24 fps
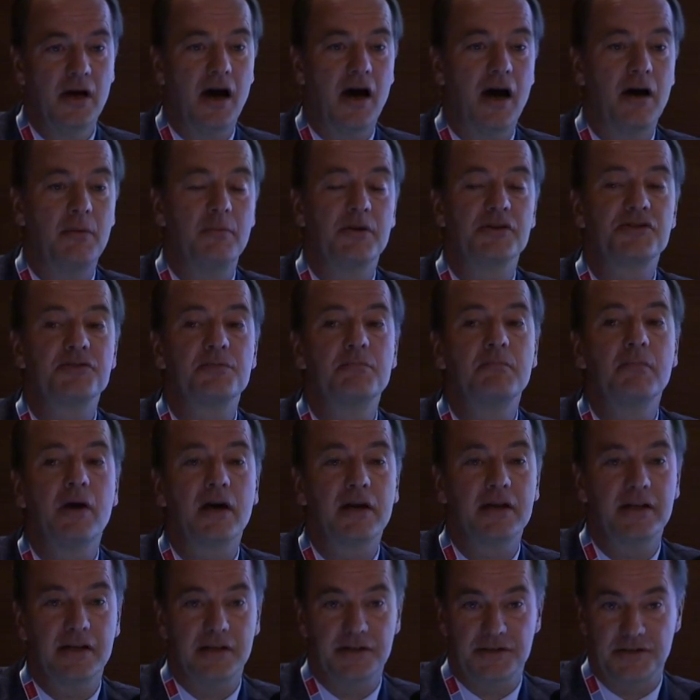How much
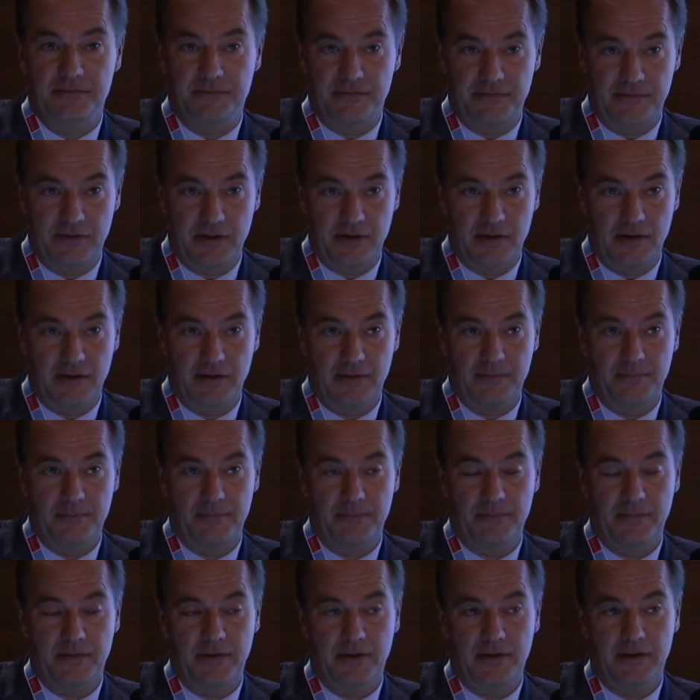money
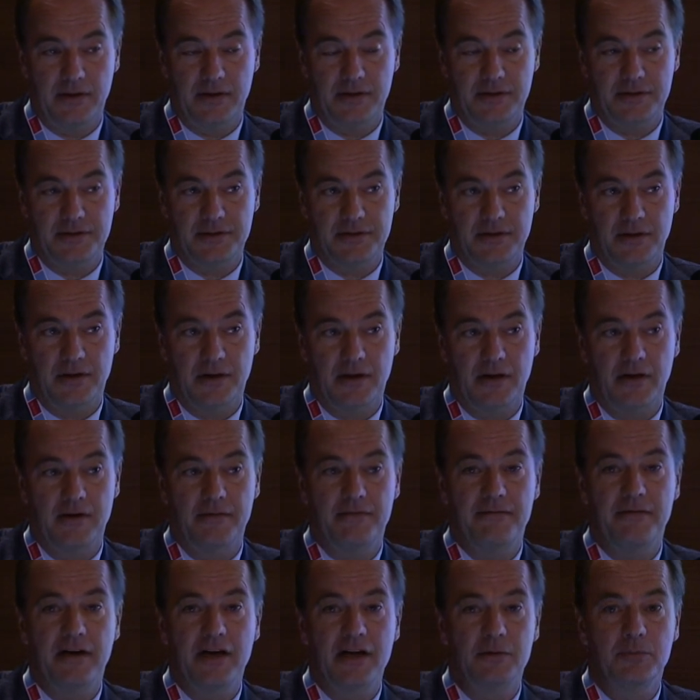is
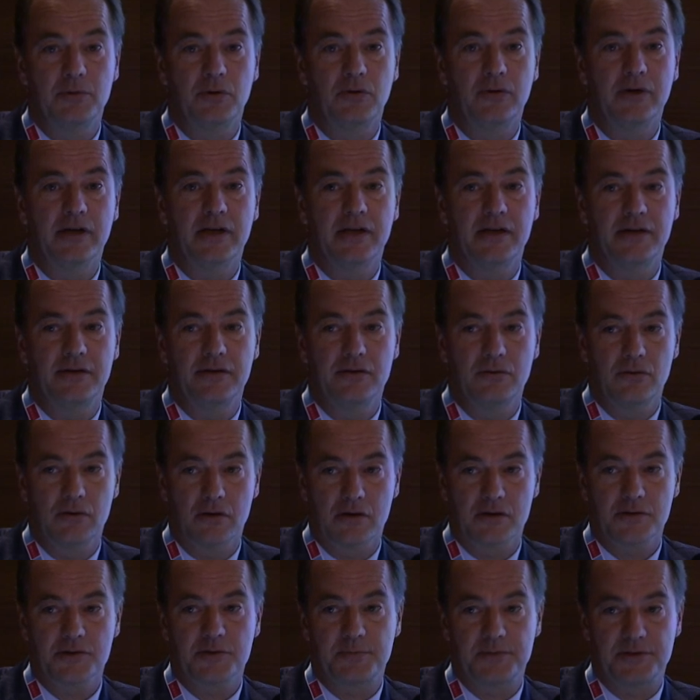available in
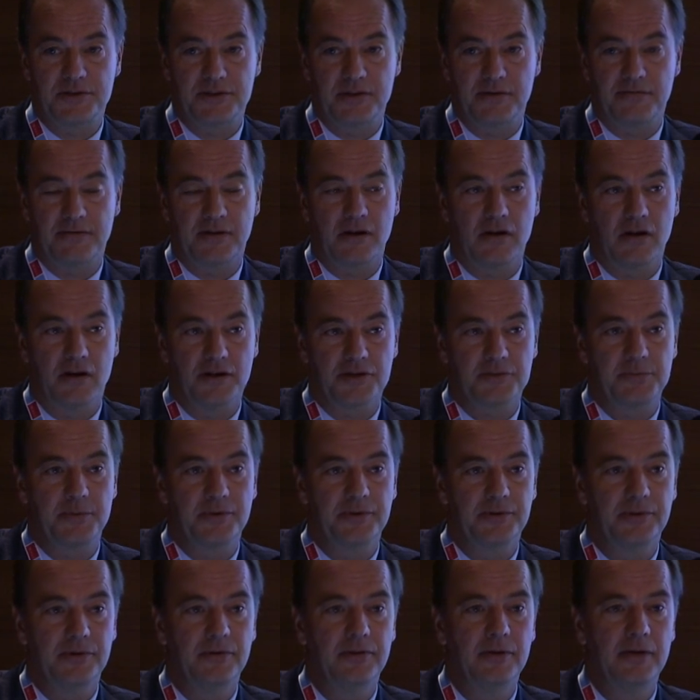your specific
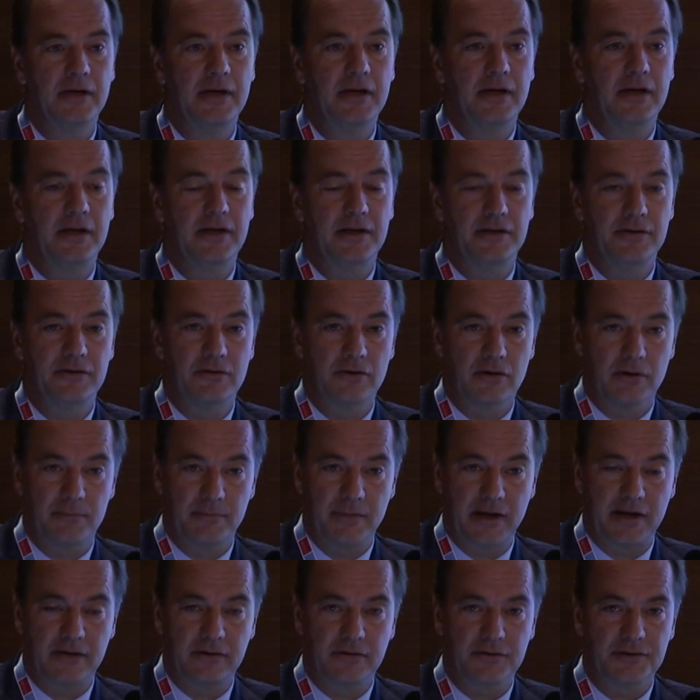hospital, in your
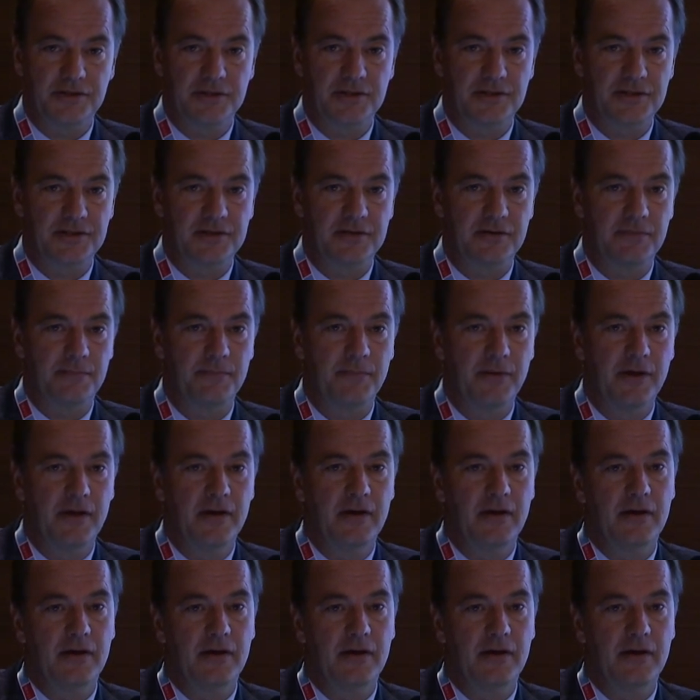medical system,